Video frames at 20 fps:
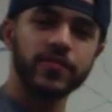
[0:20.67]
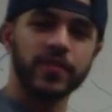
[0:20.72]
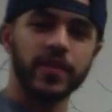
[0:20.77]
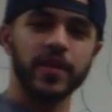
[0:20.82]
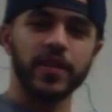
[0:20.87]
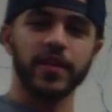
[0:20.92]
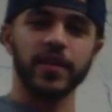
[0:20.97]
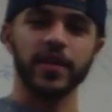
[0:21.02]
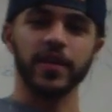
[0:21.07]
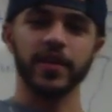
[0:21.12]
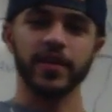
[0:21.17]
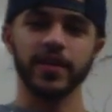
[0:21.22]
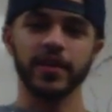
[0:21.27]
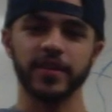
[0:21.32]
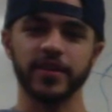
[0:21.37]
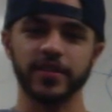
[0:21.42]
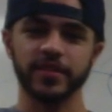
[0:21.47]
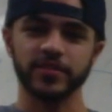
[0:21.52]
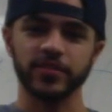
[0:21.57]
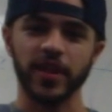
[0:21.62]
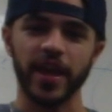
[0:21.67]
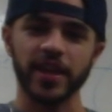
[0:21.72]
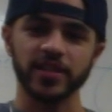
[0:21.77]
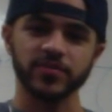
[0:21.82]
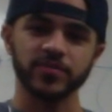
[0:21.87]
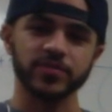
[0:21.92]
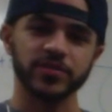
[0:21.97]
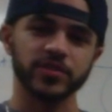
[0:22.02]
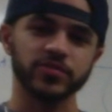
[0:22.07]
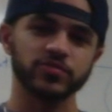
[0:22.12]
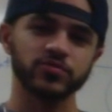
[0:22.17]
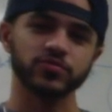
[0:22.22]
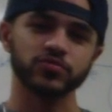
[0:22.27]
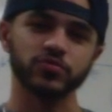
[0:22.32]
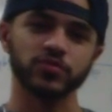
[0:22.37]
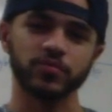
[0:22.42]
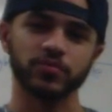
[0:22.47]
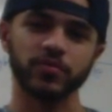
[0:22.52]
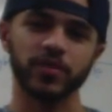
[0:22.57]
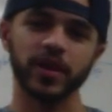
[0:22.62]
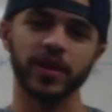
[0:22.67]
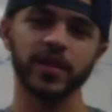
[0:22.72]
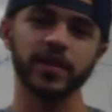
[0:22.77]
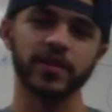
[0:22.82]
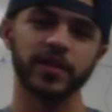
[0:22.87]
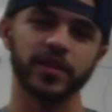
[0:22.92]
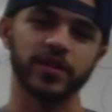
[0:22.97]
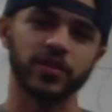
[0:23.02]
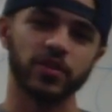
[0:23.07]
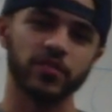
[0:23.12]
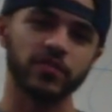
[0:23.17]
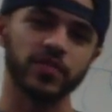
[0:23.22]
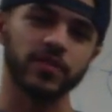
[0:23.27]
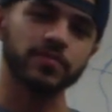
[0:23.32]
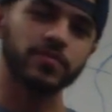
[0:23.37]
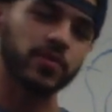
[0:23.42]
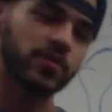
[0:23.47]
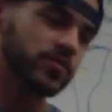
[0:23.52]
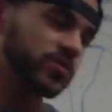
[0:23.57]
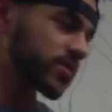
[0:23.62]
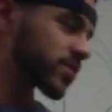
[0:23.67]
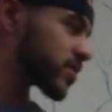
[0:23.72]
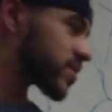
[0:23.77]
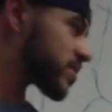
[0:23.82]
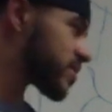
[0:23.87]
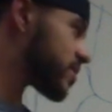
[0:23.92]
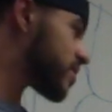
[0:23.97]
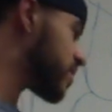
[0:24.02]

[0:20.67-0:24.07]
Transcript: into actual sensors through the brain and nerve impulses.